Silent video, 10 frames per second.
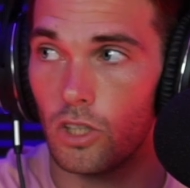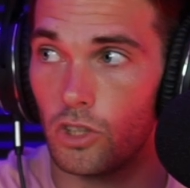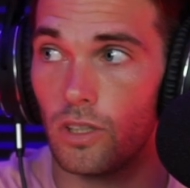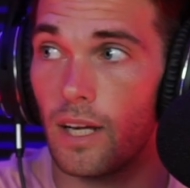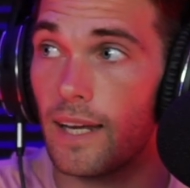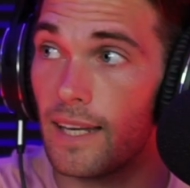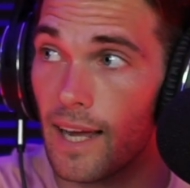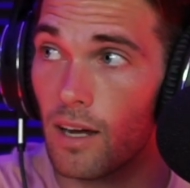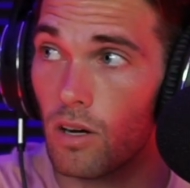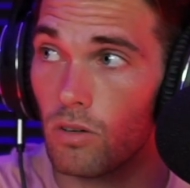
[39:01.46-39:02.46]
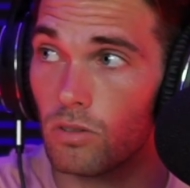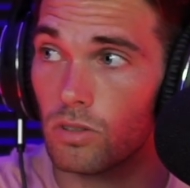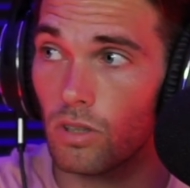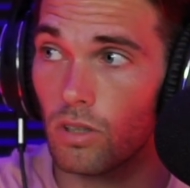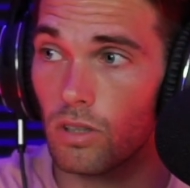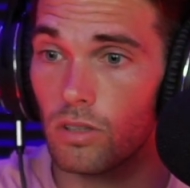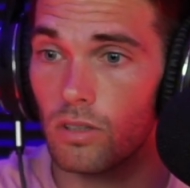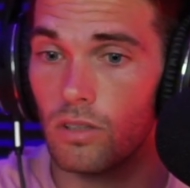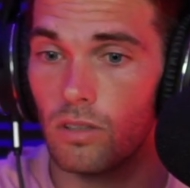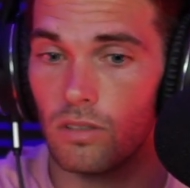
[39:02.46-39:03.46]
Should I now start
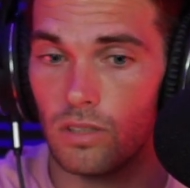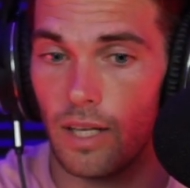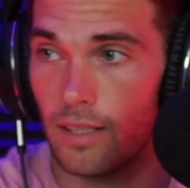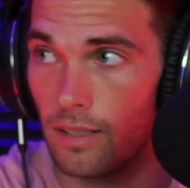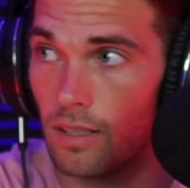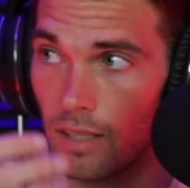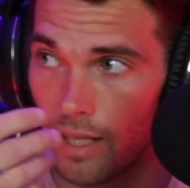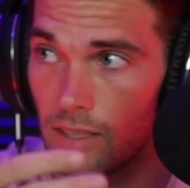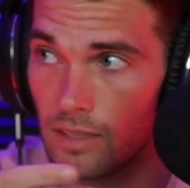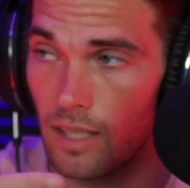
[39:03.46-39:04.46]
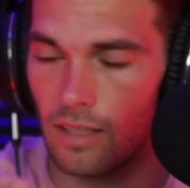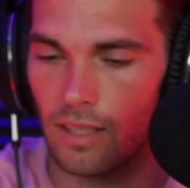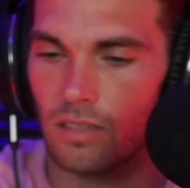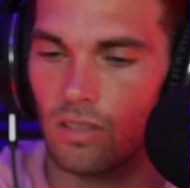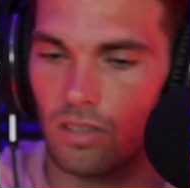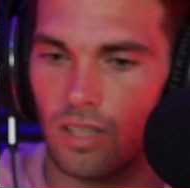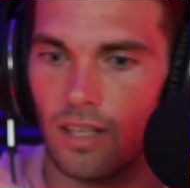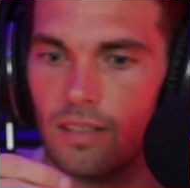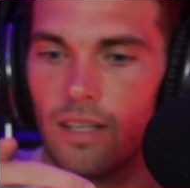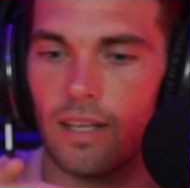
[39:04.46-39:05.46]
taking, like I said, like start
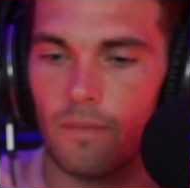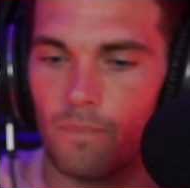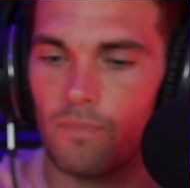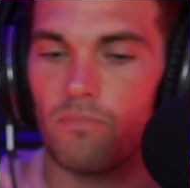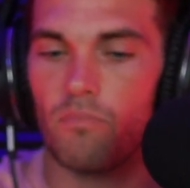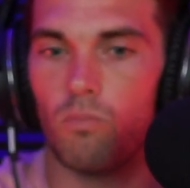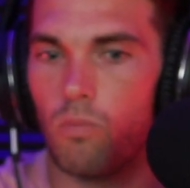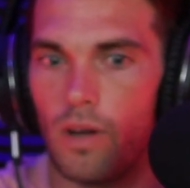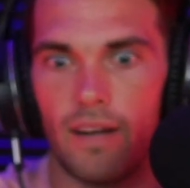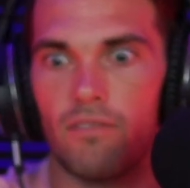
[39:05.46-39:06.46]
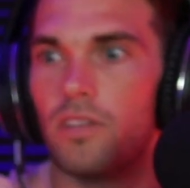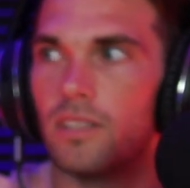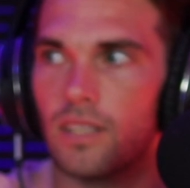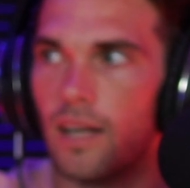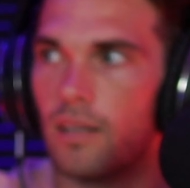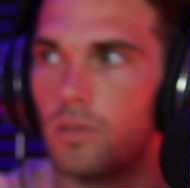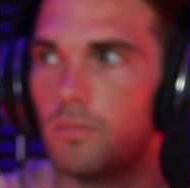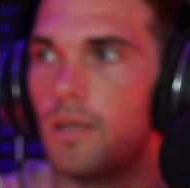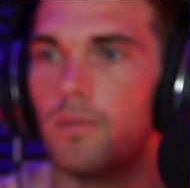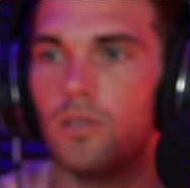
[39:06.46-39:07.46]
taking like whatever this kind was?
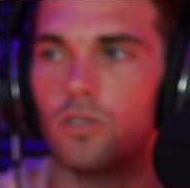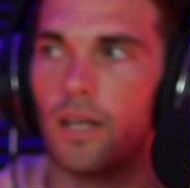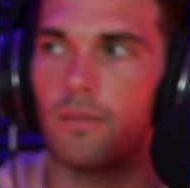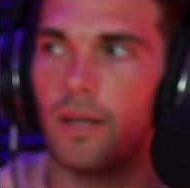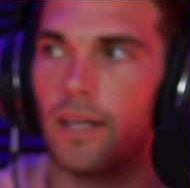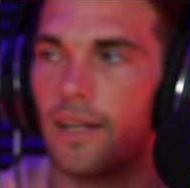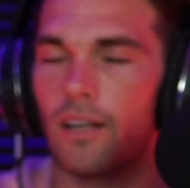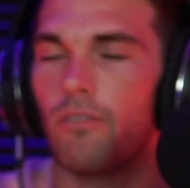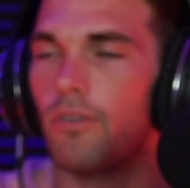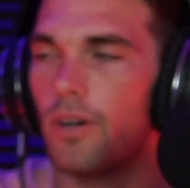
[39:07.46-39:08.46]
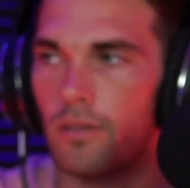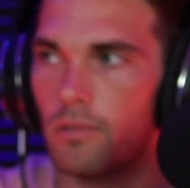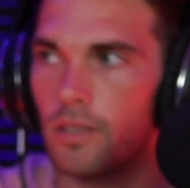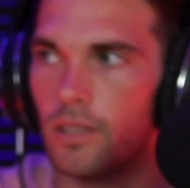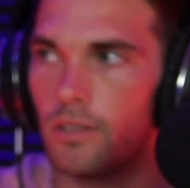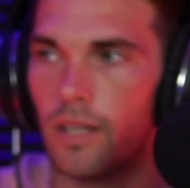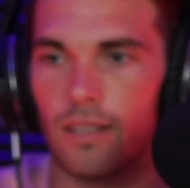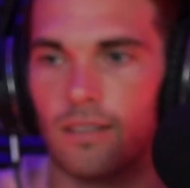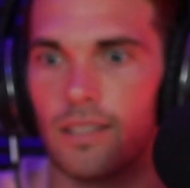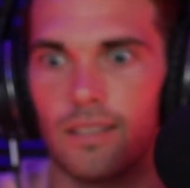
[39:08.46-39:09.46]
Maybe you tried to make like a funny one and you're like,
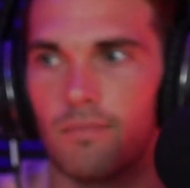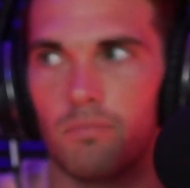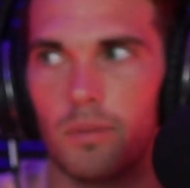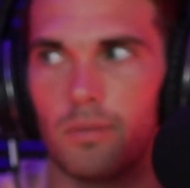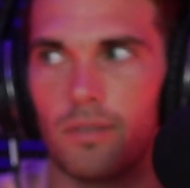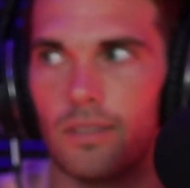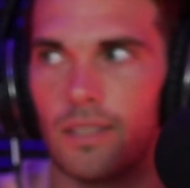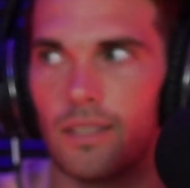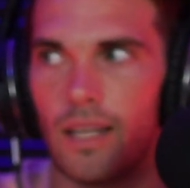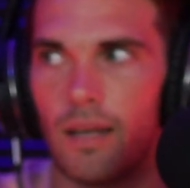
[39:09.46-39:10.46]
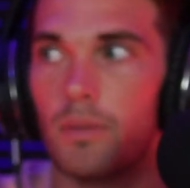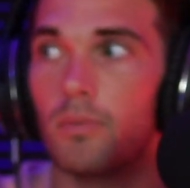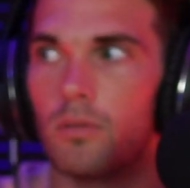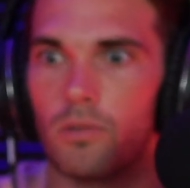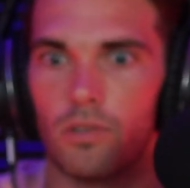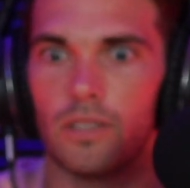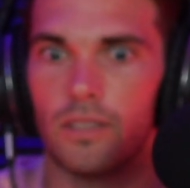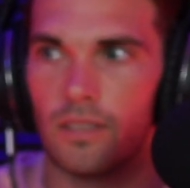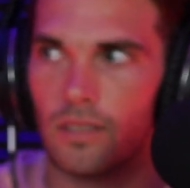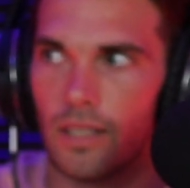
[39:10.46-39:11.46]
all right, people aren't digging that. People are more
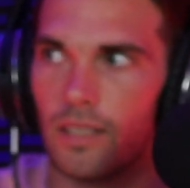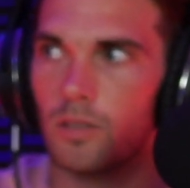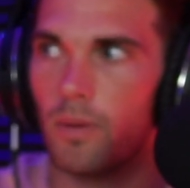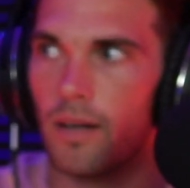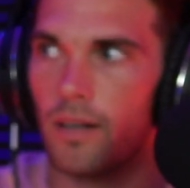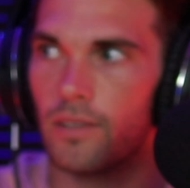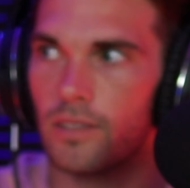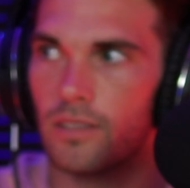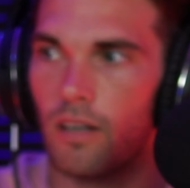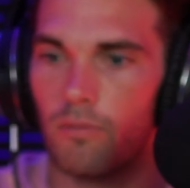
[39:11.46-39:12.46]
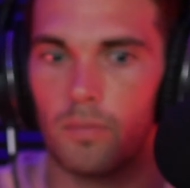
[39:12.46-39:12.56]
into this like inspiring stuff.